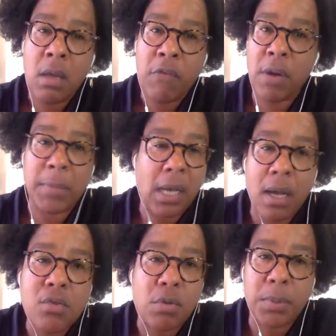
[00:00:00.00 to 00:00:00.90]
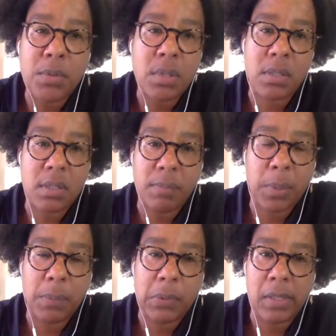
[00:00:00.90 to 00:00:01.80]
from the contributions of
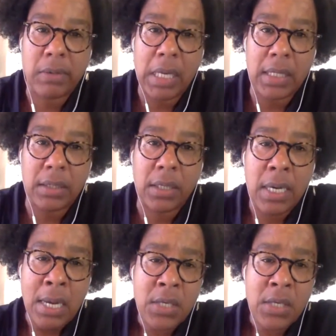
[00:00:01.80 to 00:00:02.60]
people of color.